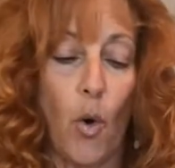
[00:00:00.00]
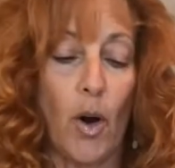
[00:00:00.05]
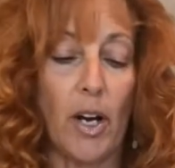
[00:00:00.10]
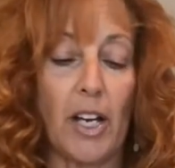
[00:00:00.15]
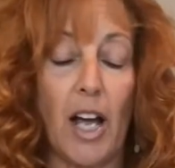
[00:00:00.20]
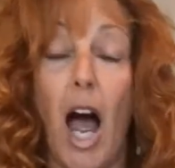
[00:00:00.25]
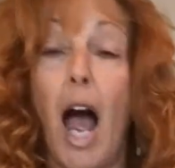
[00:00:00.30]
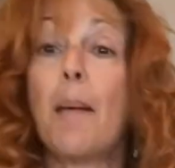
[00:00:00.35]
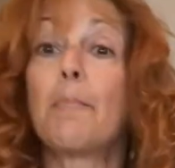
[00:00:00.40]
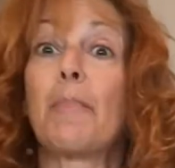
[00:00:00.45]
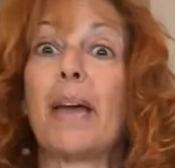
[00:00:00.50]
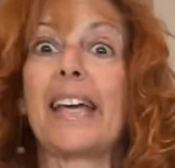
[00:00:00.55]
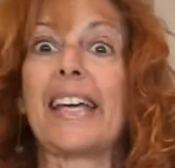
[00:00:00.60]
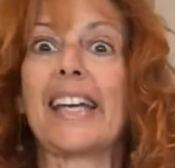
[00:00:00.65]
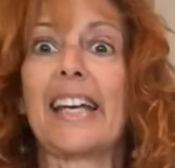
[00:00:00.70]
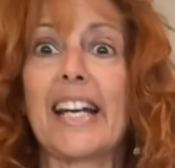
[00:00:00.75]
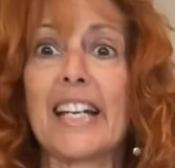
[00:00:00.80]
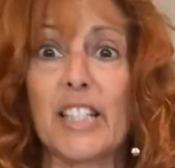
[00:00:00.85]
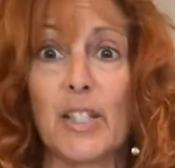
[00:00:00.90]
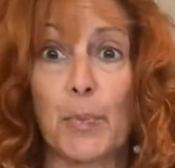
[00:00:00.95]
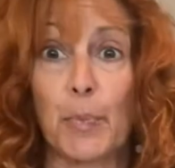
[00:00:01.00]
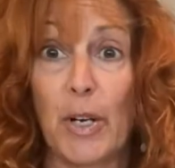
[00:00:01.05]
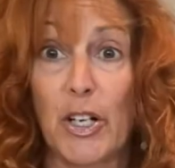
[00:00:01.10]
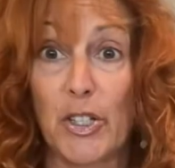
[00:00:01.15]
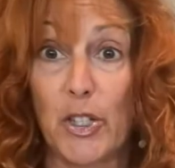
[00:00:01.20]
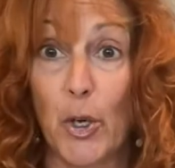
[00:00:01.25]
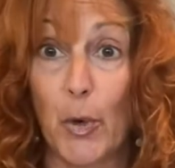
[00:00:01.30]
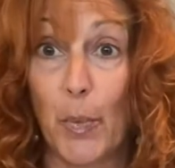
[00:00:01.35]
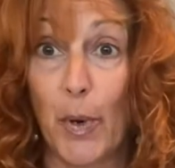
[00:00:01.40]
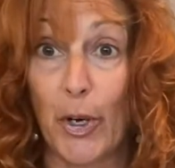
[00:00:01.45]
I'm making
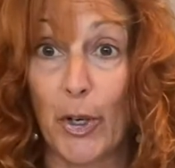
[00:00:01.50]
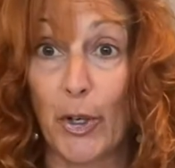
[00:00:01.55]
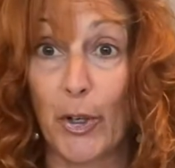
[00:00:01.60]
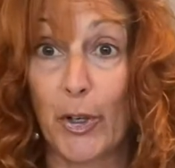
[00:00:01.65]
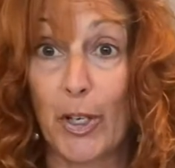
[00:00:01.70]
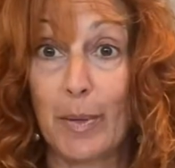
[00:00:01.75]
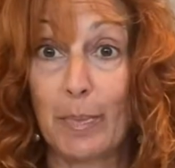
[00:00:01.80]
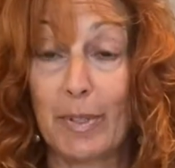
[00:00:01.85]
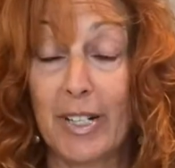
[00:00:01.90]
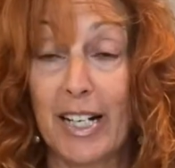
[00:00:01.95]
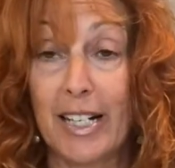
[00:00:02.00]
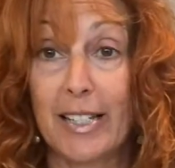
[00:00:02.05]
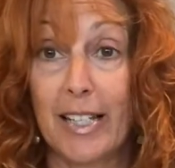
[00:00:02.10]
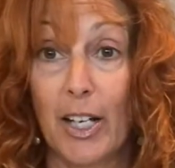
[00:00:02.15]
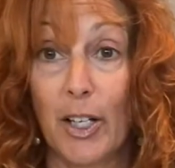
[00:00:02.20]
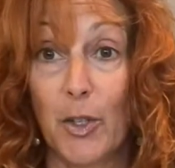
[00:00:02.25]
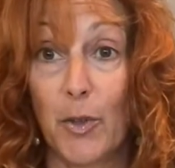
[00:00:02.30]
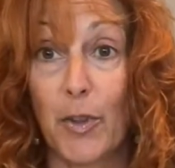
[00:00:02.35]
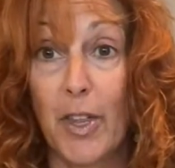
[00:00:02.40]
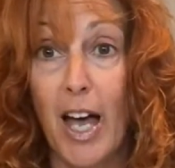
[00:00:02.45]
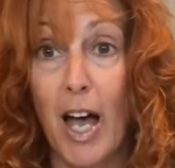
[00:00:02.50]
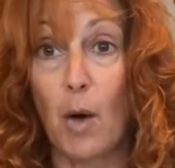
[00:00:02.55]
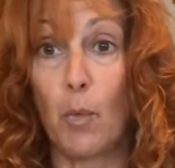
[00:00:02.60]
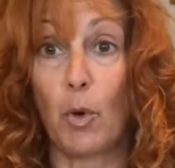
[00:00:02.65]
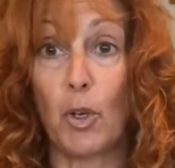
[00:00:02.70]
espresso buttercream. Did I tell you that?